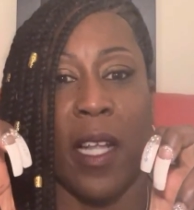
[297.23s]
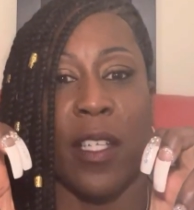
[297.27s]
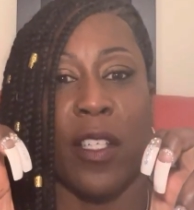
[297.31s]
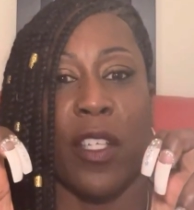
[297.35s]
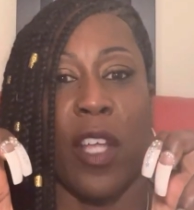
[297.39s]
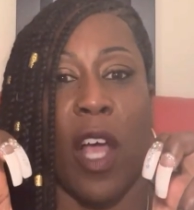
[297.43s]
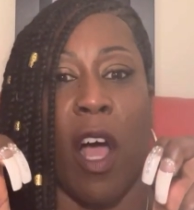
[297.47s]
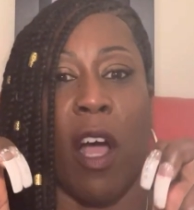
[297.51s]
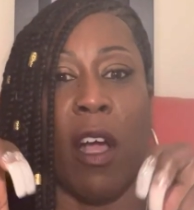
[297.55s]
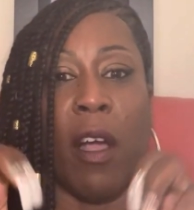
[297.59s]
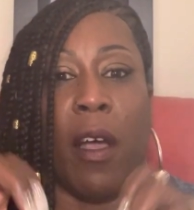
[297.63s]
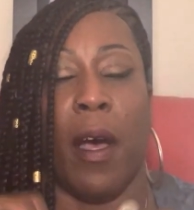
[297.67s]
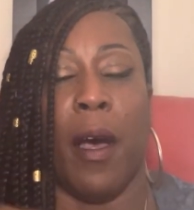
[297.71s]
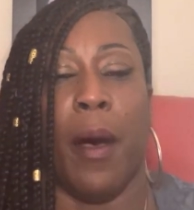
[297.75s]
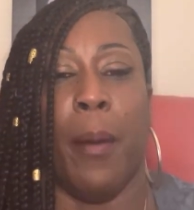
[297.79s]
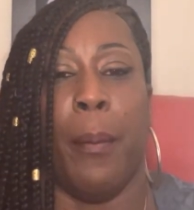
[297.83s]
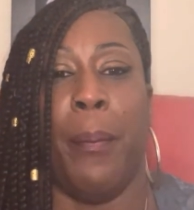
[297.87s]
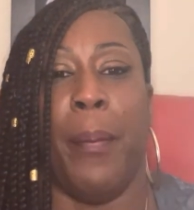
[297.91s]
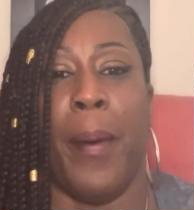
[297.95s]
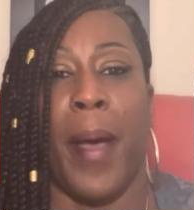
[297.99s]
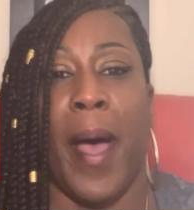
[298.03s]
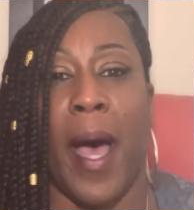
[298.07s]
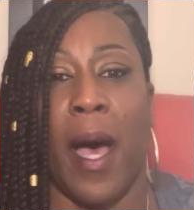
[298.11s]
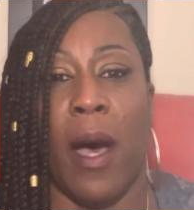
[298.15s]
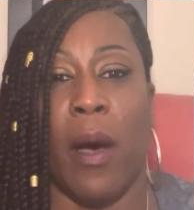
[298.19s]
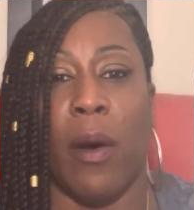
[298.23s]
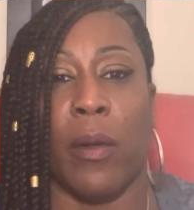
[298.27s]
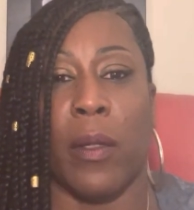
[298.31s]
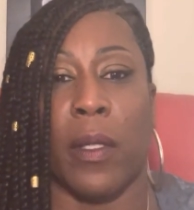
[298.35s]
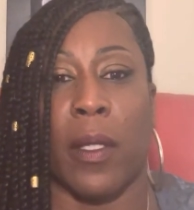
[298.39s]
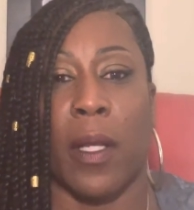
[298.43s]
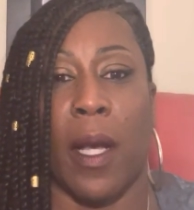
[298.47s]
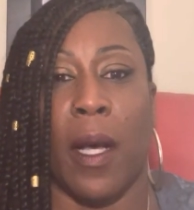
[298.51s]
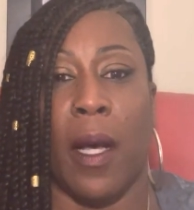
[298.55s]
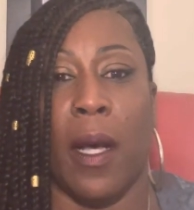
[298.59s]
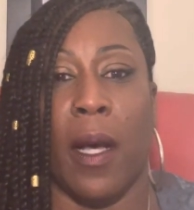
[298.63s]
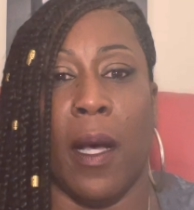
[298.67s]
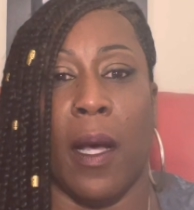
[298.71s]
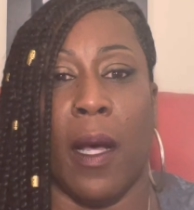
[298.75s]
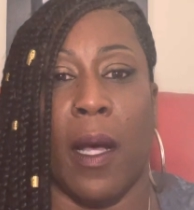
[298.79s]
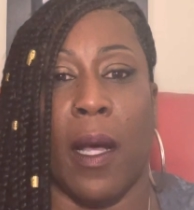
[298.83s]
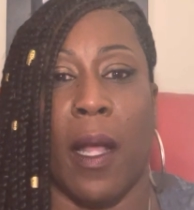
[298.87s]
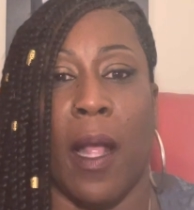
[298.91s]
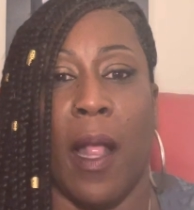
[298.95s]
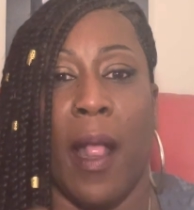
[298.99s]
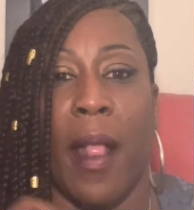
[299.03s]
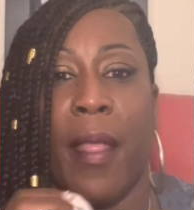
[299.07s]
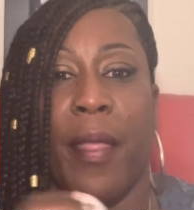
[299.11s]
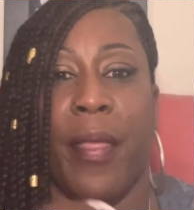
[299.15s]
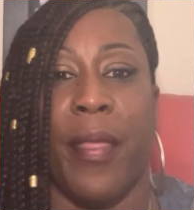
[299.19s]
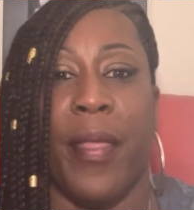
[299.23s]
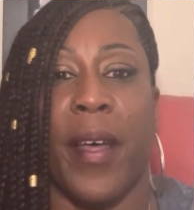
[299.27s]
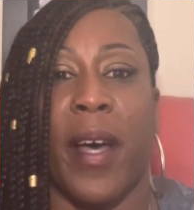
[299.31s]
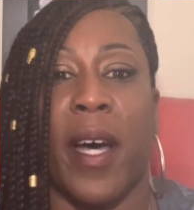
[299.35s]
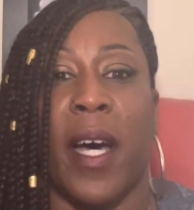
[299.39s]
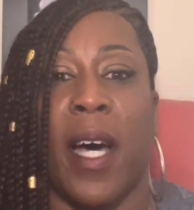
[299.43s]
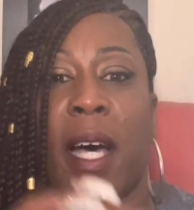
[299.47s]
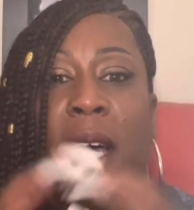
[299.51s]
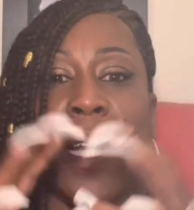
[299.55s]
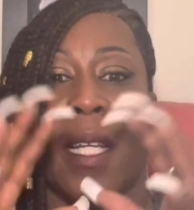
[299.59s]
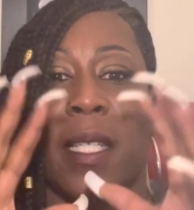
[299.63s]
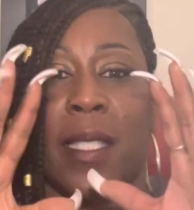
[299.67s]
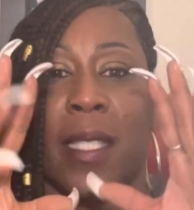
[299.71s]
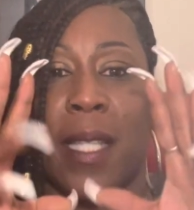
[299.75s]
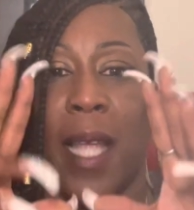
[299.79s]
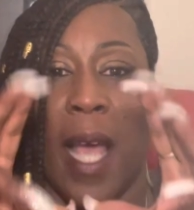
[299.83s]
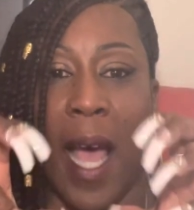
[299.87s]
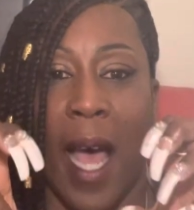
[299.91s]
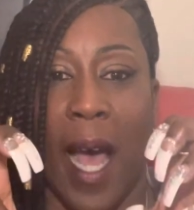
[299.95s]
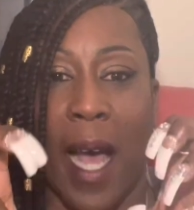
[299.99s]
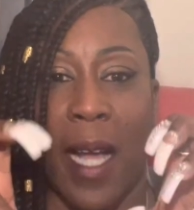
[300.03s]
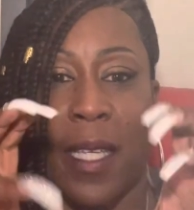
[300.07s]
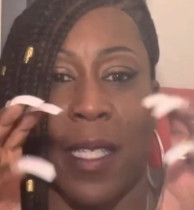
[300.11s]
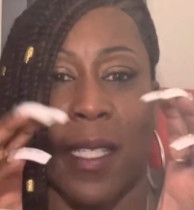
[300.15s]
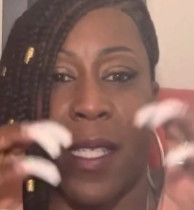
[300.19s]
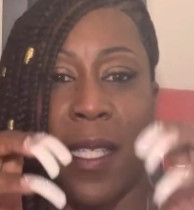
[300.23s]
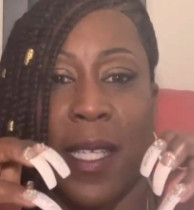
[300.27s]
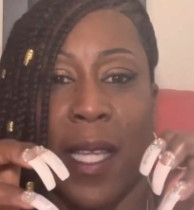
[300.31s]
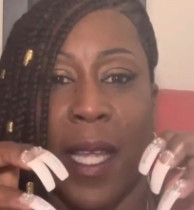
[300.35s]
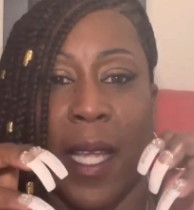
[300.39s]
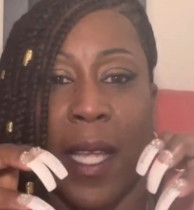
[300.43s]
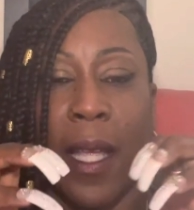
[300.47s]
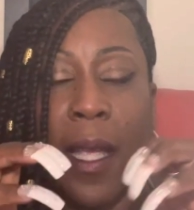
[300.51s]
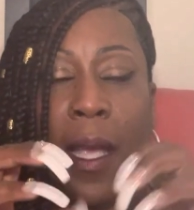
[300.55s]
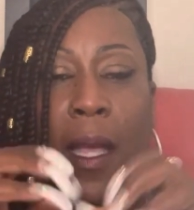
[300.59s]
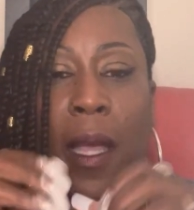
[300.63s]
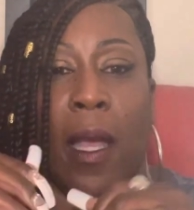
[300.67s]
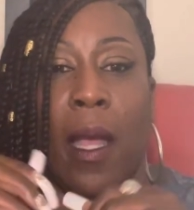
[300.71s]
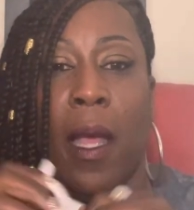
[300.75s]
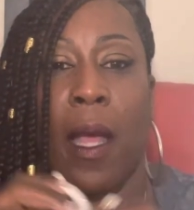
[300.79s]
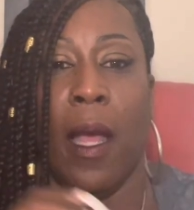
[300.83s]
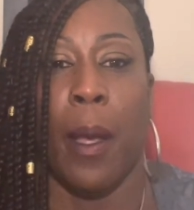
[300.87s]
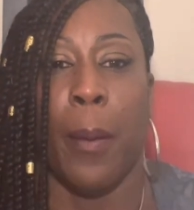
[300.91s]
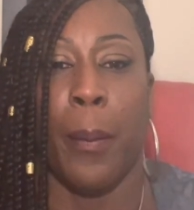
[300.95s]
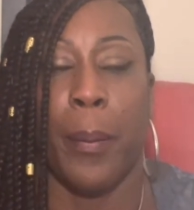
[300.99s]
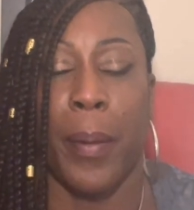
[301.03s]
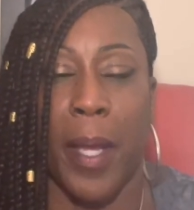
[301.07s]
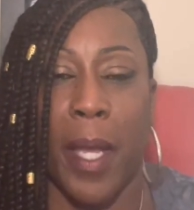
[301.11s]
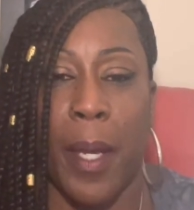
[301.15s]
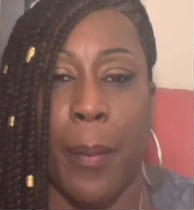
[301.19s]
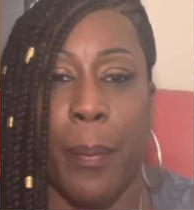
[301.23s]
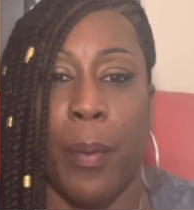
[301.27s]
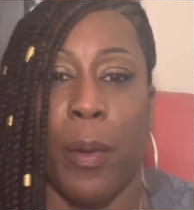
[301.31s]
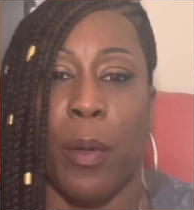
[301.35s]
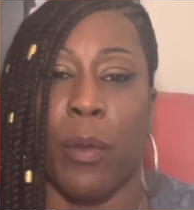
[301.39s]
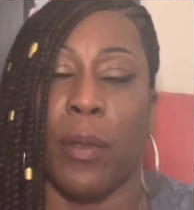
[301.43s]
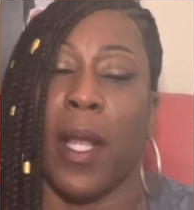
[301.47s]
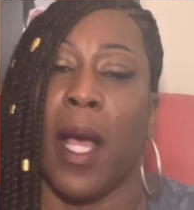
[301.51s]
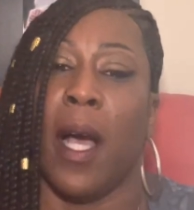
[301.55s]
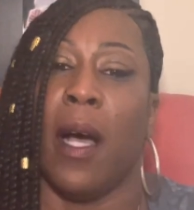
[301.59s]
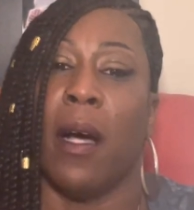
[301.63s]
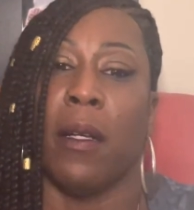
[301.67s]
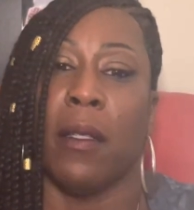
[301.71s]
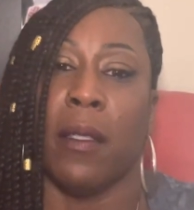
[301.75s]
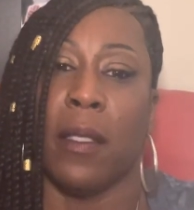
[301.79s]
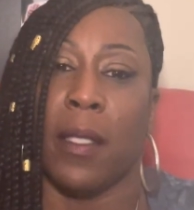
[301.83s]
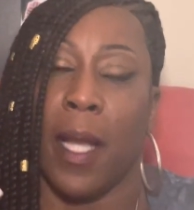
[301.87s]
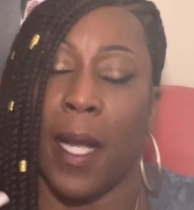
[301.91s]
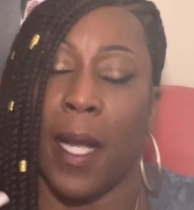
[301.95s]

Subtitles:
talk about the toxic people. Now